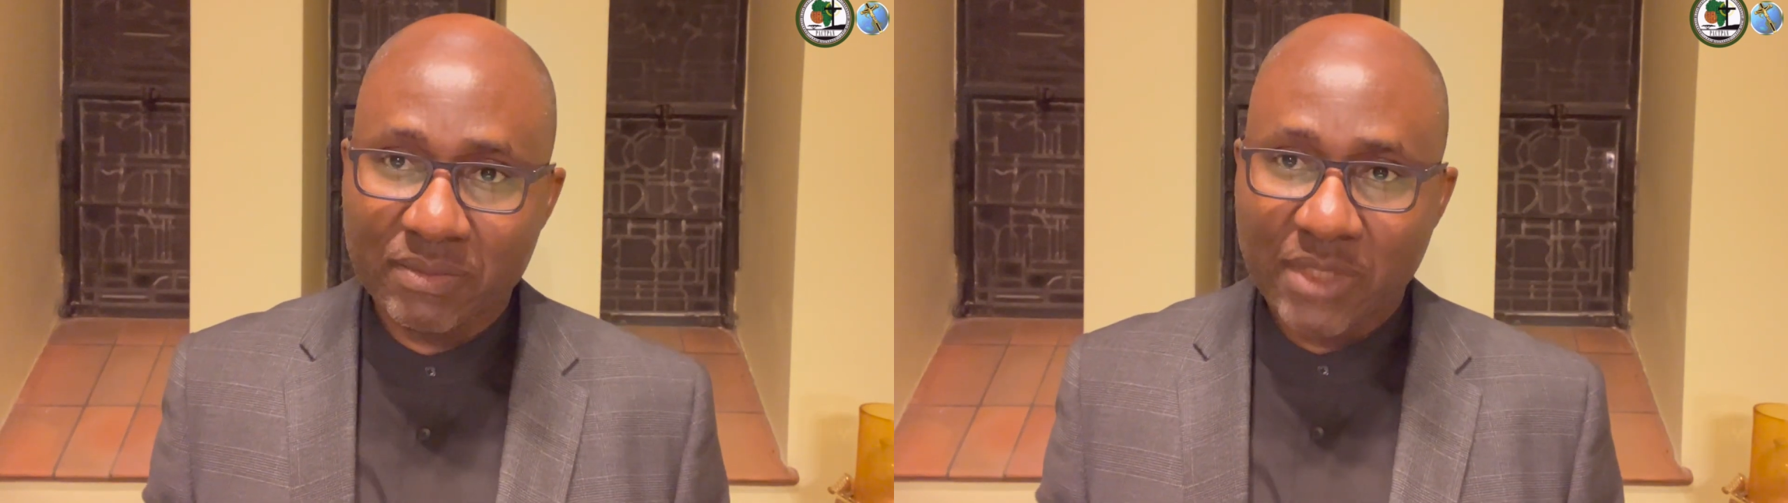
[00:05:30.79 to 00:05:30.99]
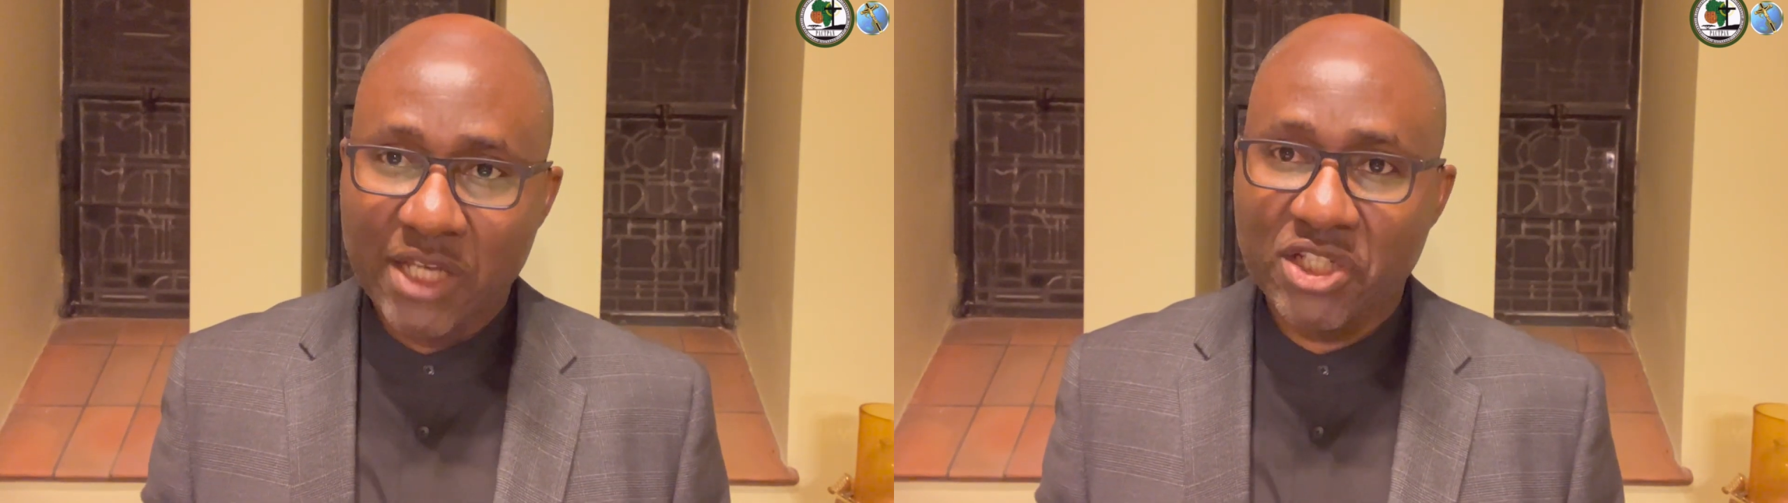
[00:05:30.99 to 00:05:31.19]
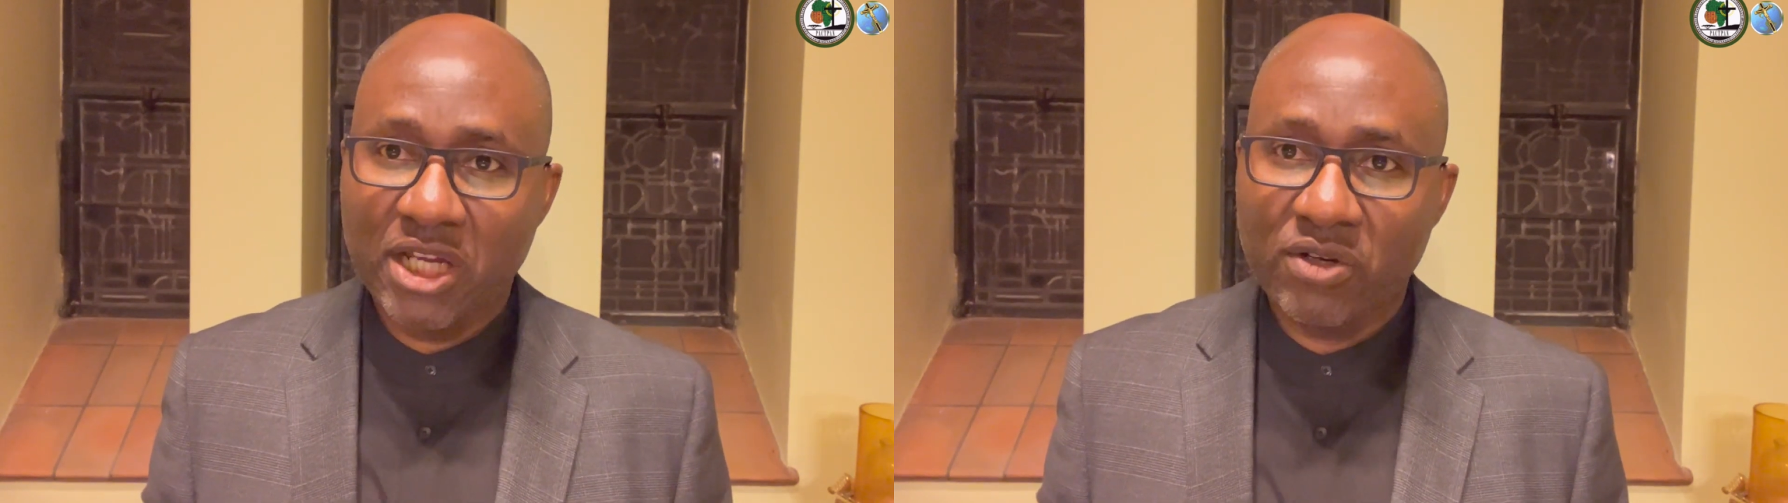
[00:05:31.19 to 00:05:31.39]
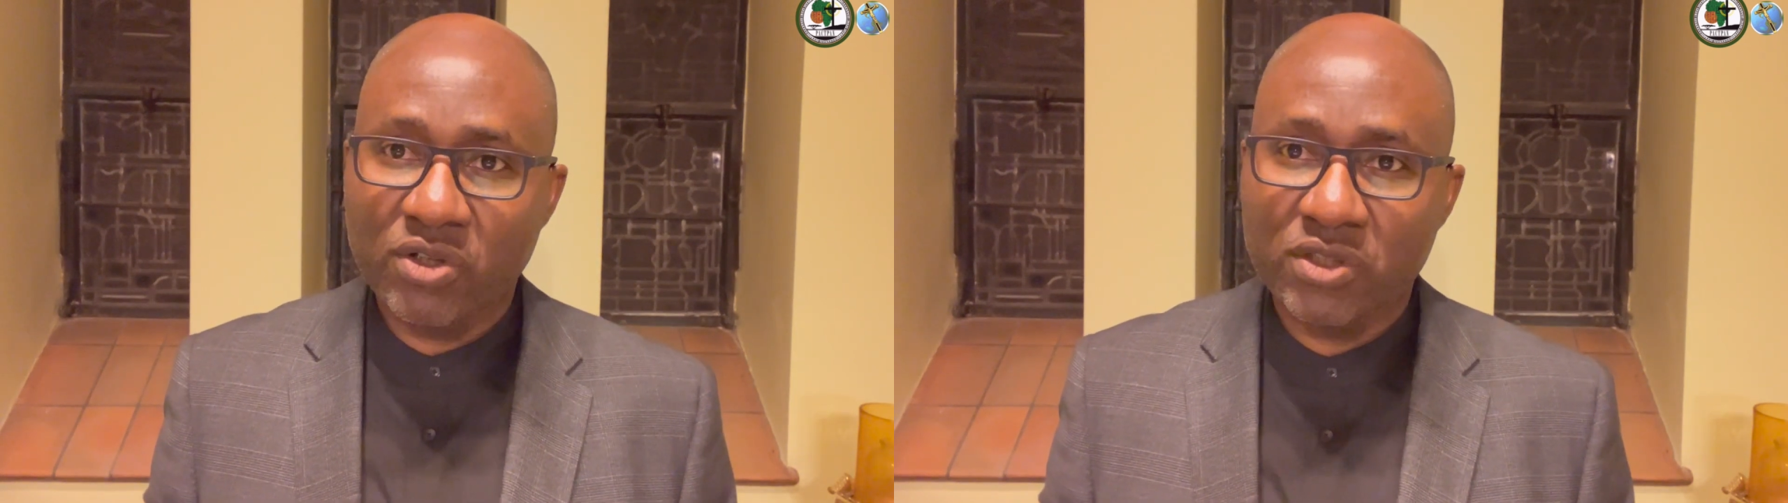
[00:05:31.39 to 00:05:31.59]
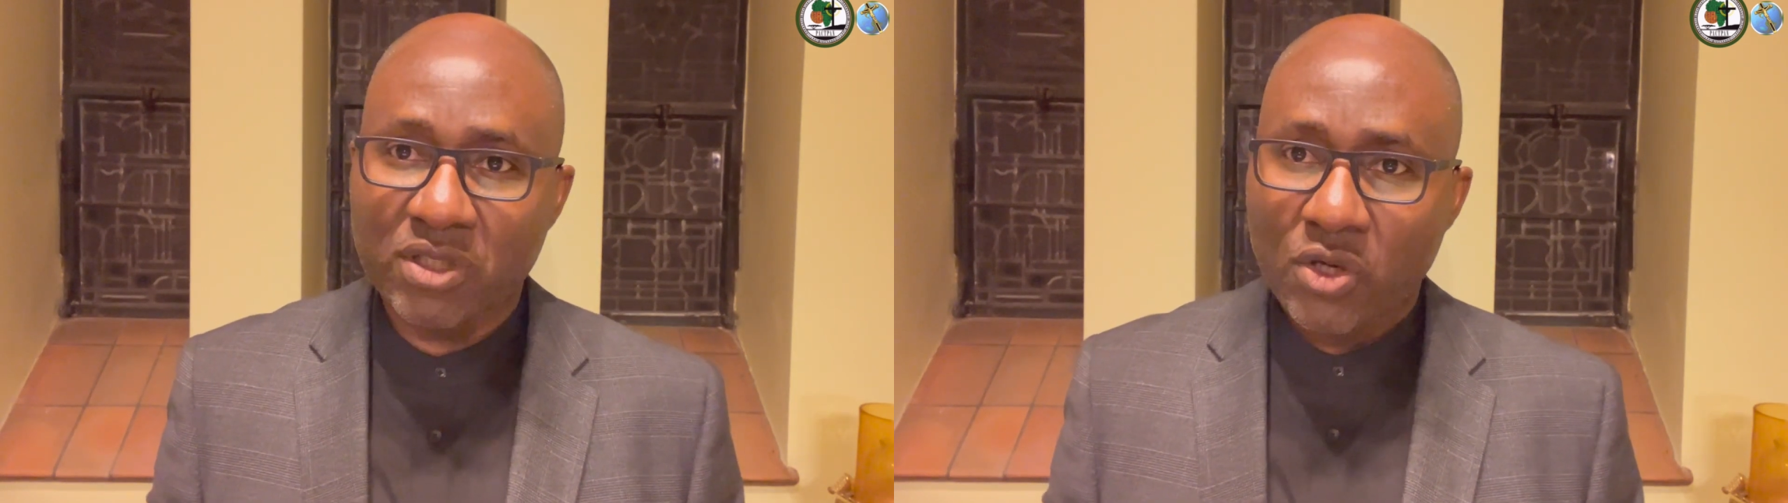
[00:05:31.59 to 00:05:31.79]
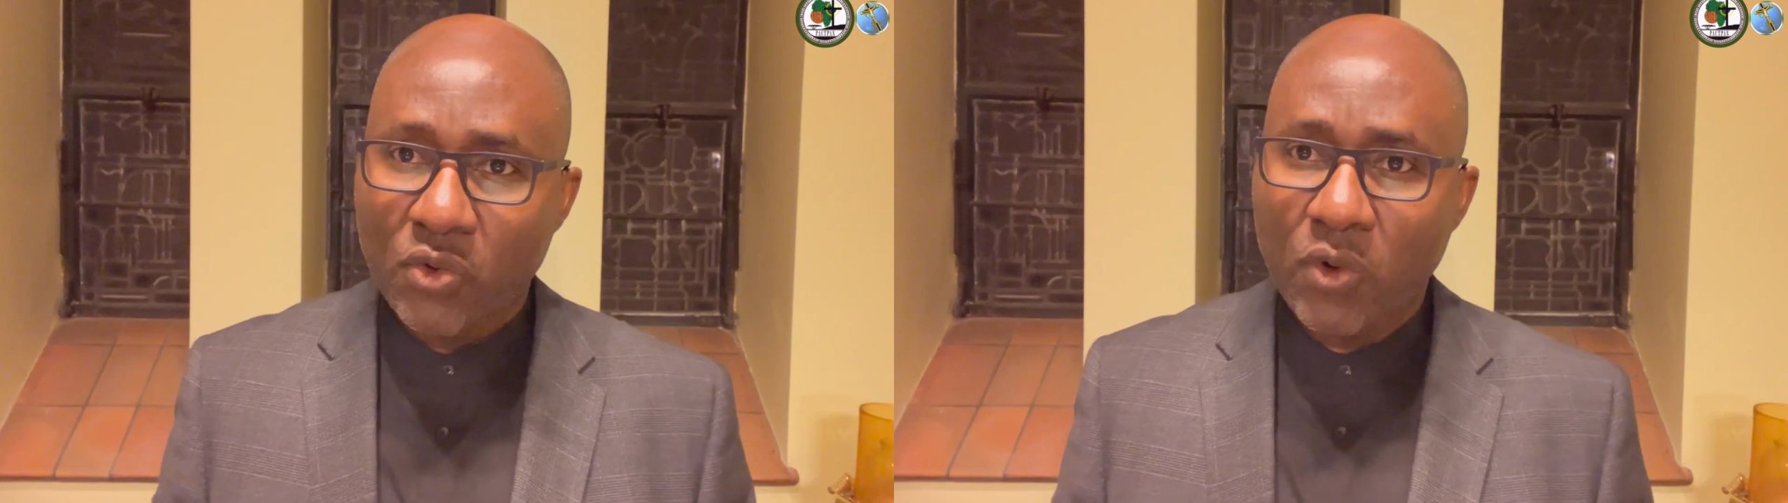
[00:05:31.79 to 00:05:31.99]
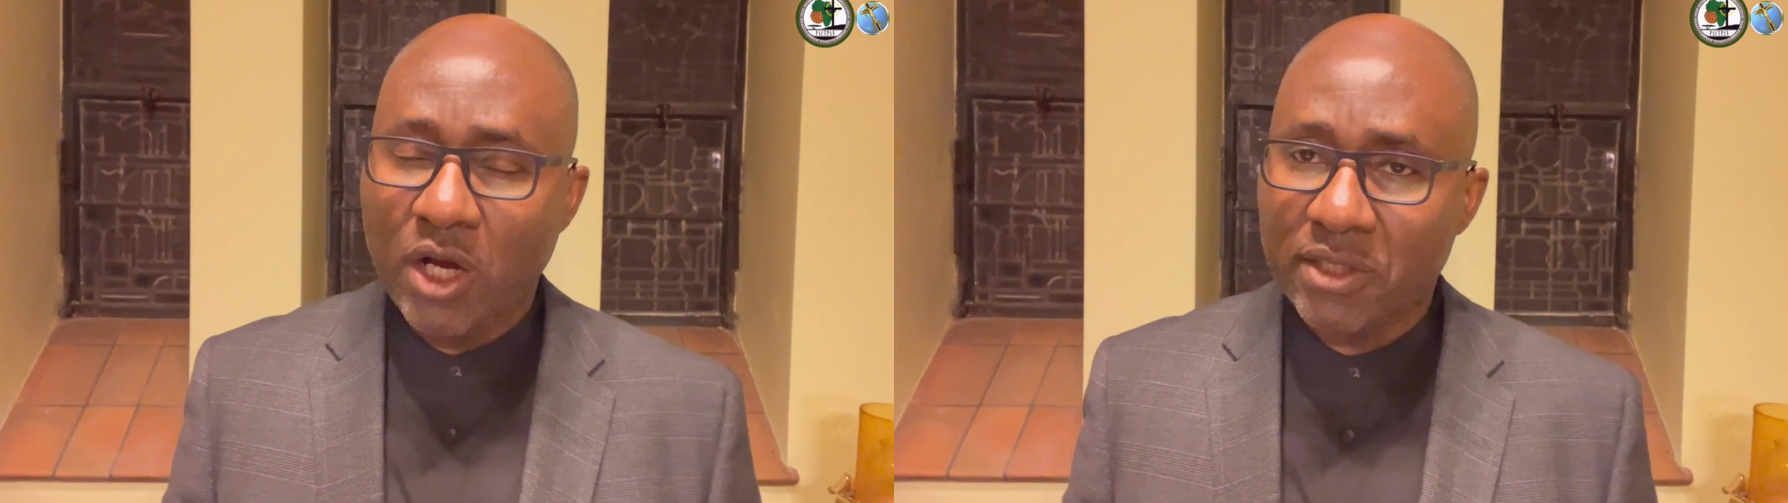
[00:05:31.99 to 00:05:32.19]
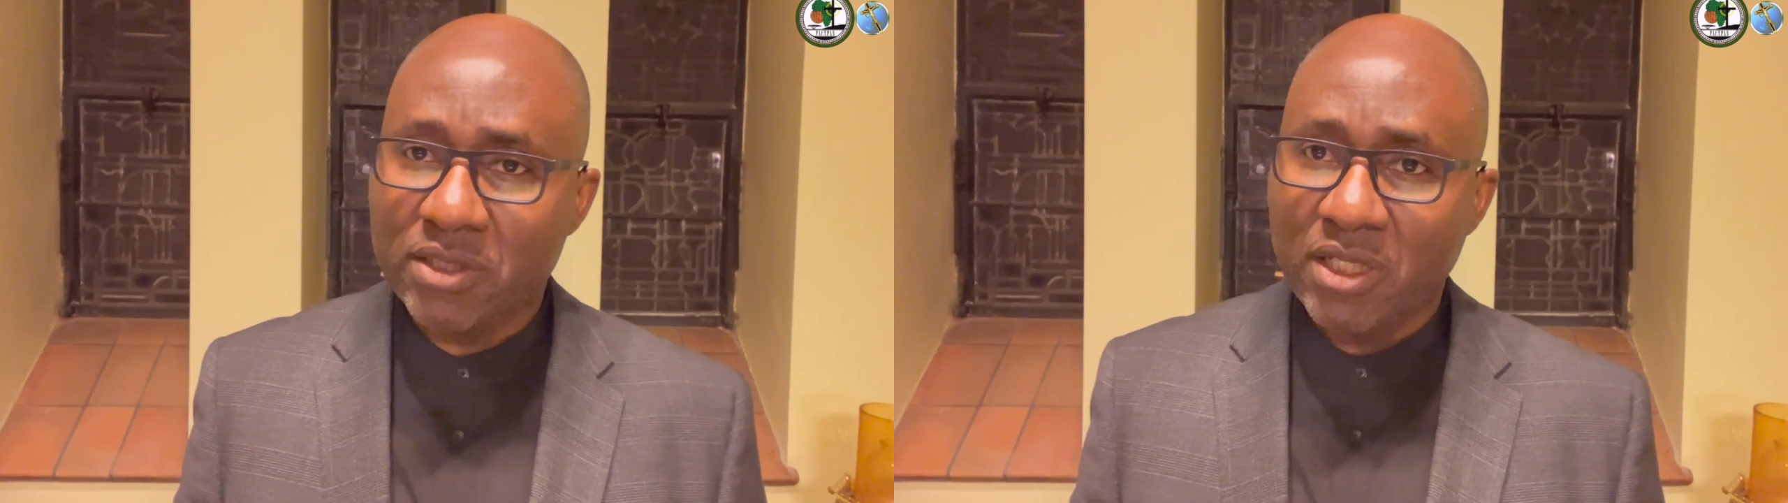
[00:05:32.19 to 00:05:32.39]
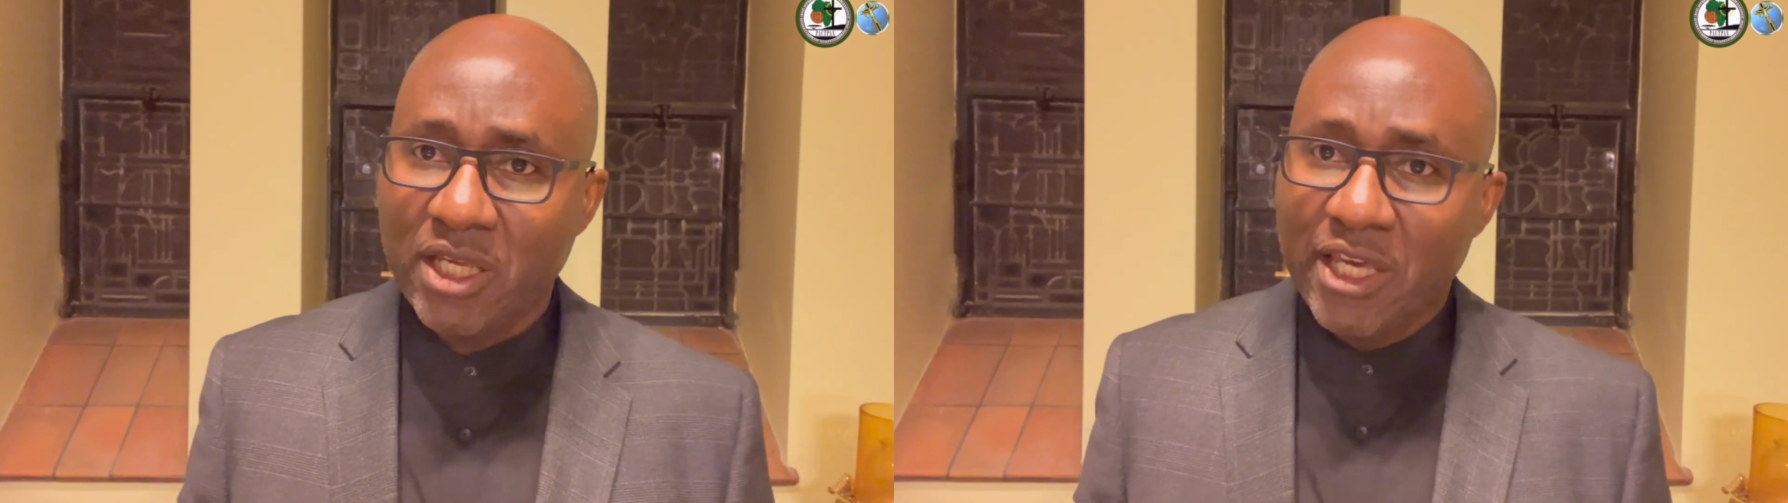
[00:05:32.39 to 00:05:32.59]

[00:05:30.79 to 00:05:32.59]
I shall not want.